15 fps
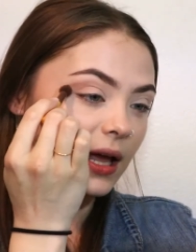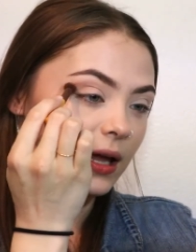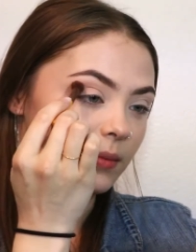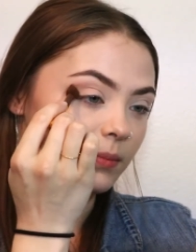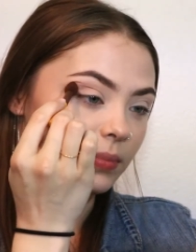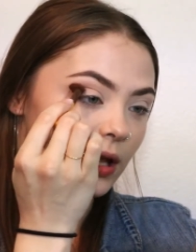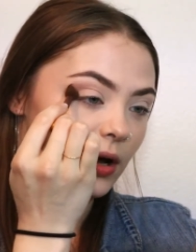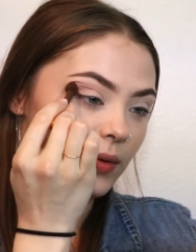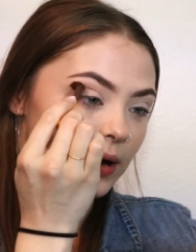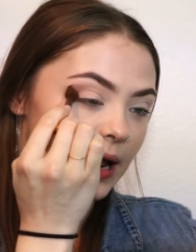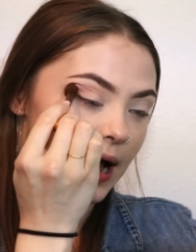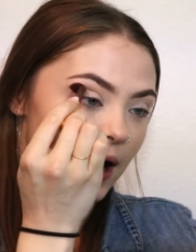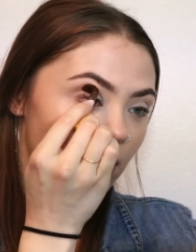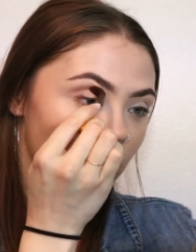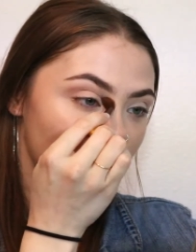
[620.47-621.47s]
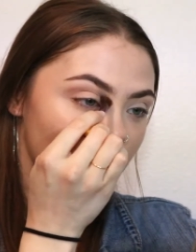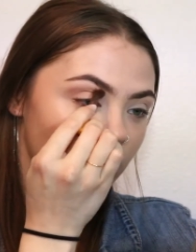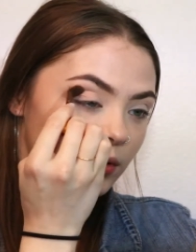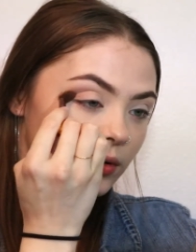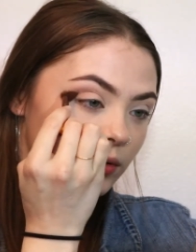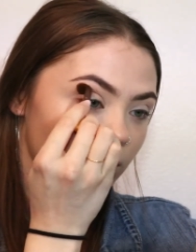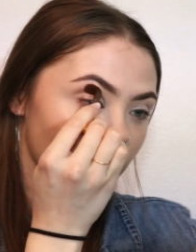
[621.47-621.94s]
and blow it out
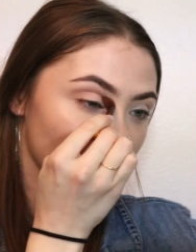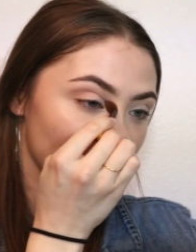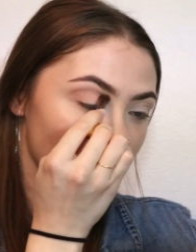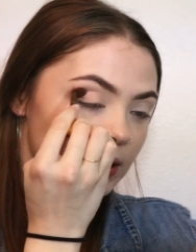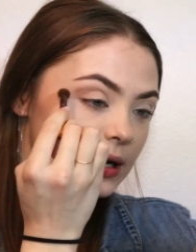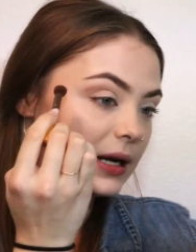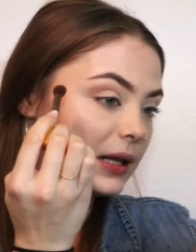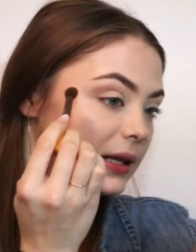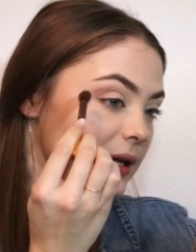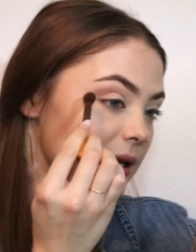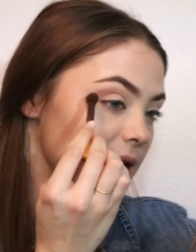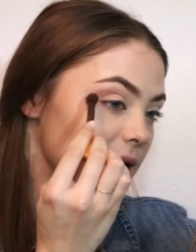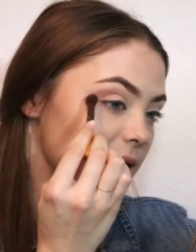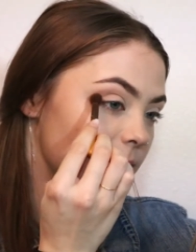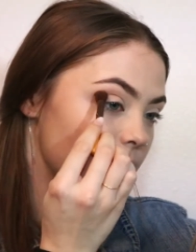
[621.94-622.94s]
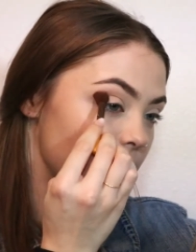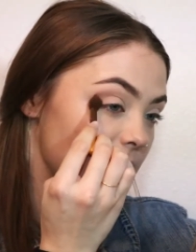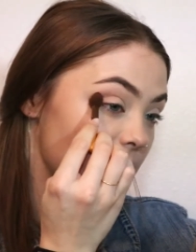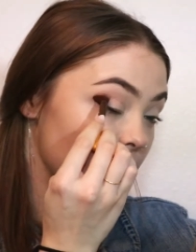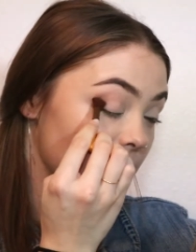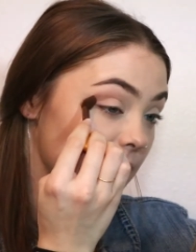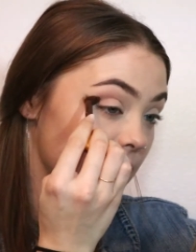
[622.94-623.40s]
really
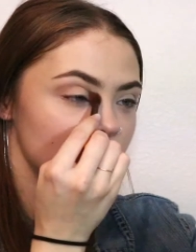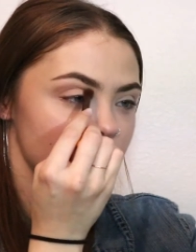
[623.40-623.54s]
big.